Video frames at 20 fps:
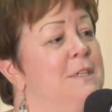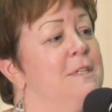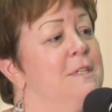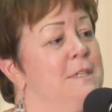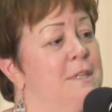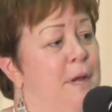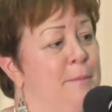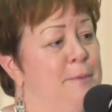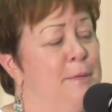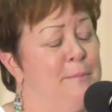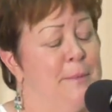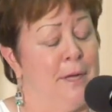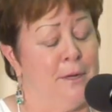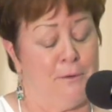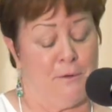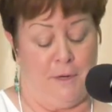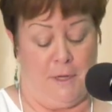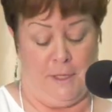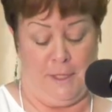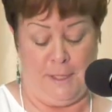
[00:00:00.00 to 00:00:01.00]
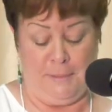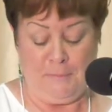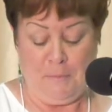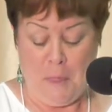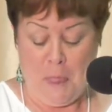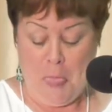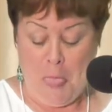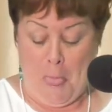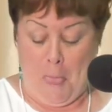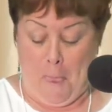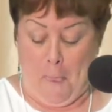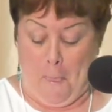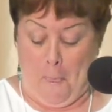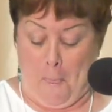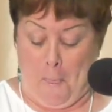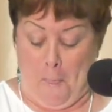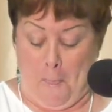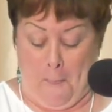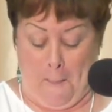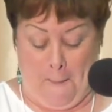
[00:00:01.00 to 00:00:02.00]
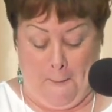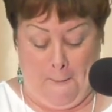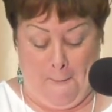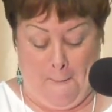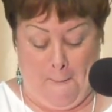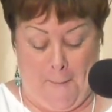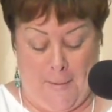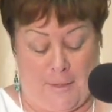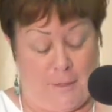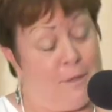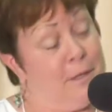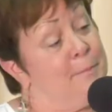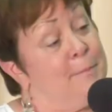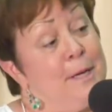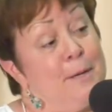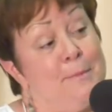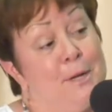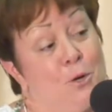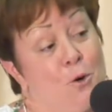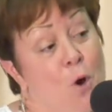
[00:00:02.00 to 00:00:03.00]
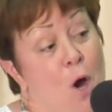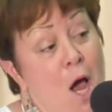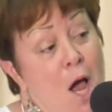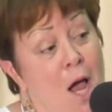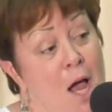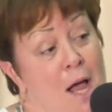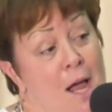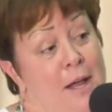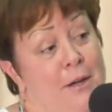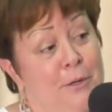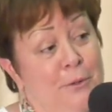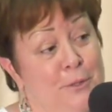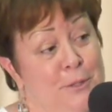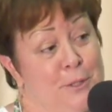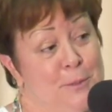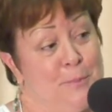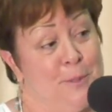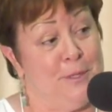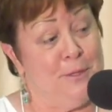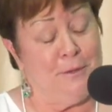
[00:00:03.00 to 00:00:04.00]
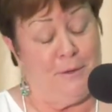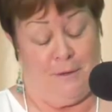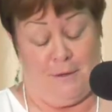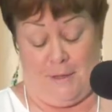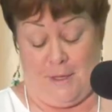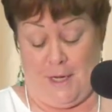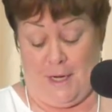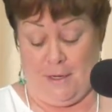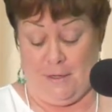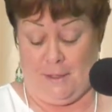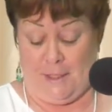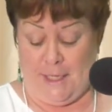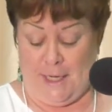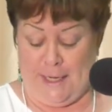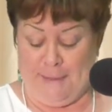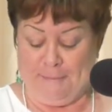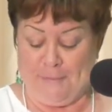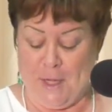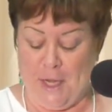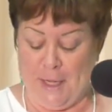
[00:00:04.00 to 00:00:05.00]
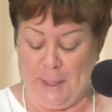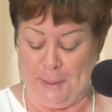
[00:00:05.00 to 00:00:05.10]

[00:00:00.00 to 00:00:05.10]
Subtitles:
Stop it, Matt Crowley. You're gonna make me cry. I know that's been your thing all day.